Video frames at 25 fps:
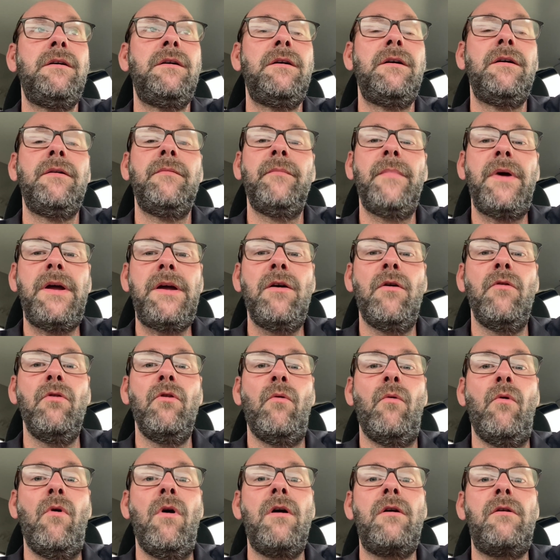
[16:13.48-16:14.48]
me on the
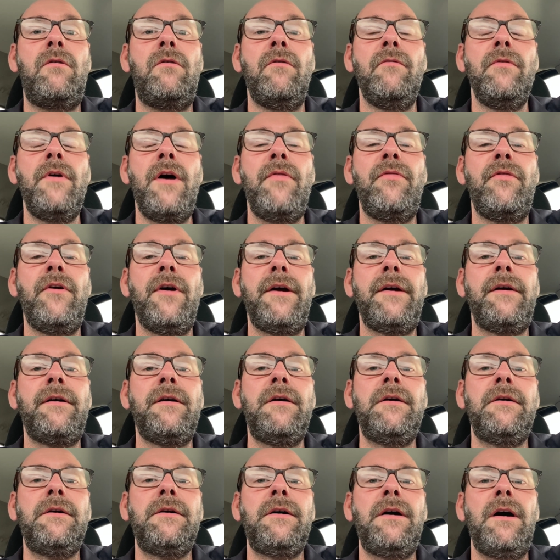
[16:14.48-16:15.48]
water on that thing.
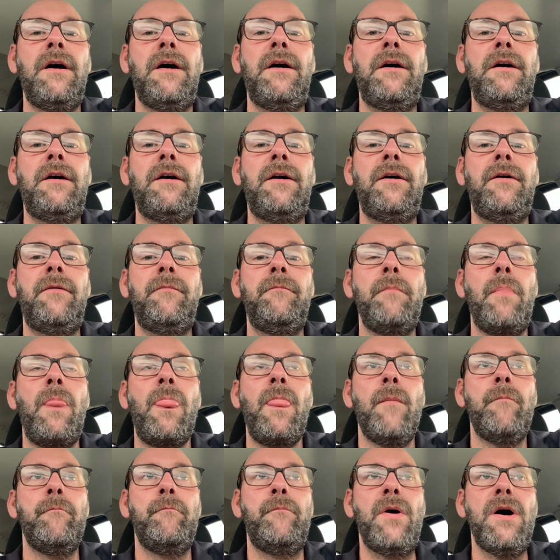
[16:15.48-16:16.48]

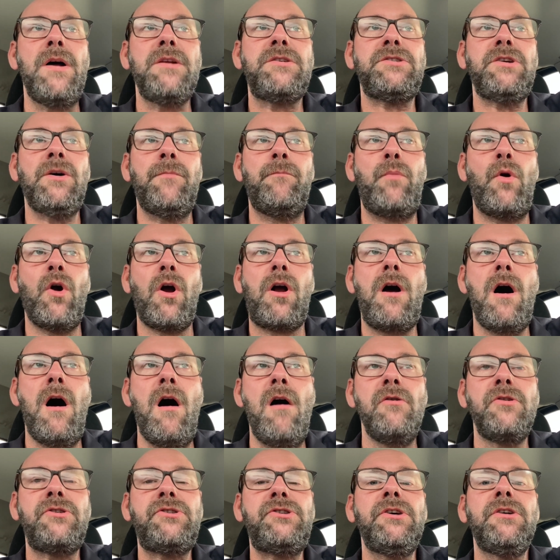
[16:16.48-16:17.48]
But some
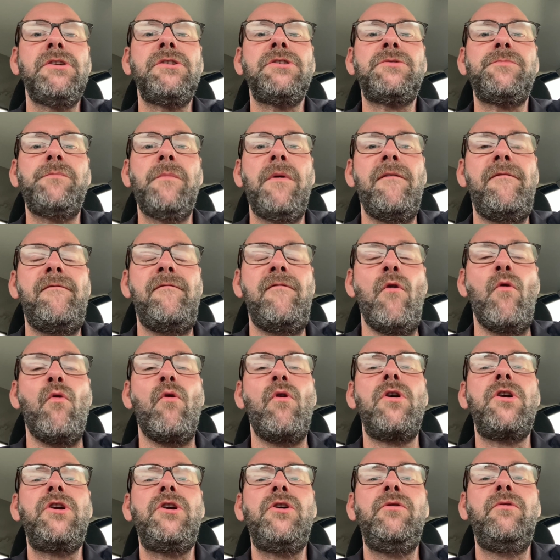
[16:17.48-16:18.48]
precautions
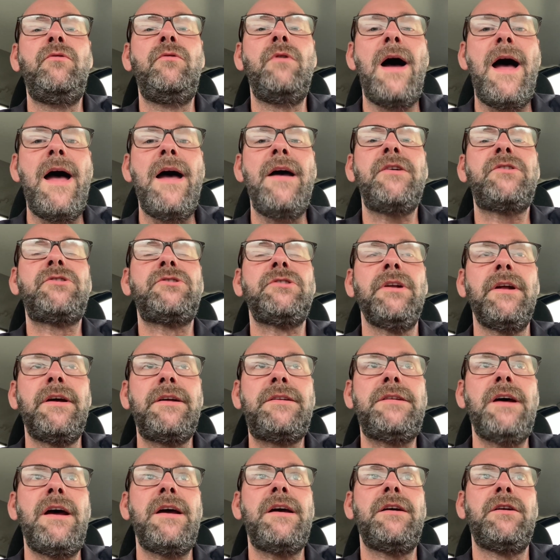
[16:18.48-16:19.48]
before you actually
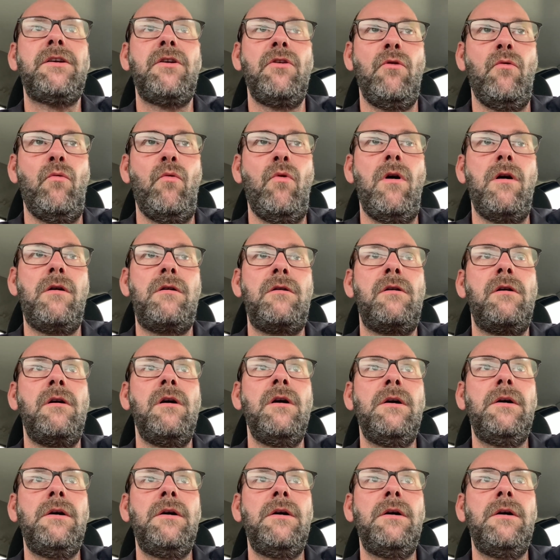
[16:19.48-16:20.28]
take it to the water.